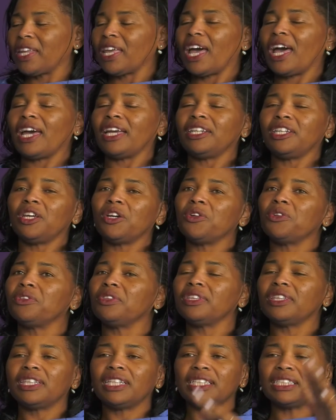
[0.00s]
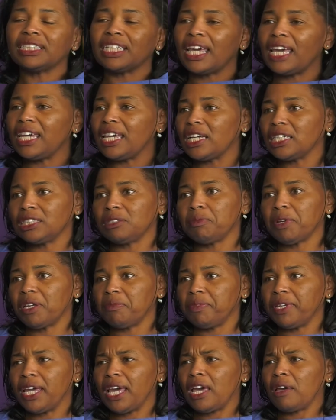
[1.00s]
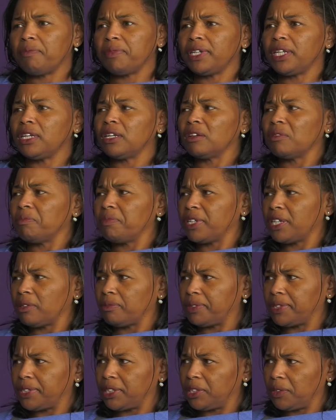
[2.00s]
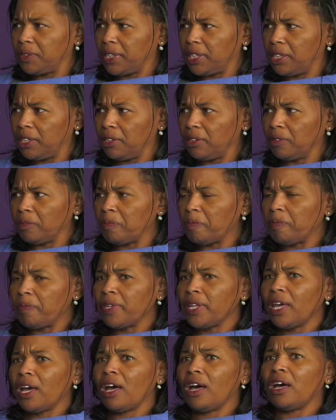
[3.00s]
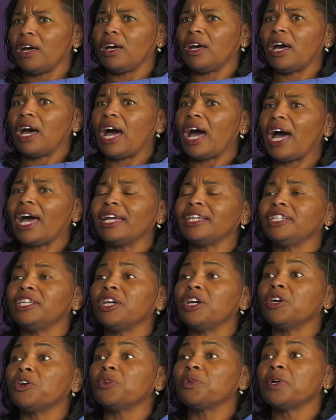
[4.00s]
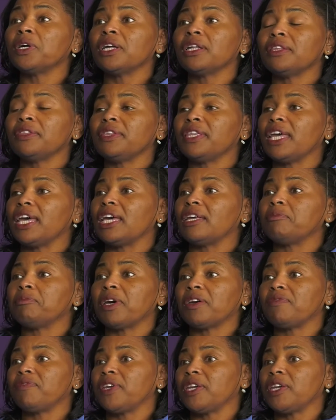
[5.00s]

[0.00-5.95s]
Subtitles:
I know this chaos might be happening, but I'm still here. I know that with my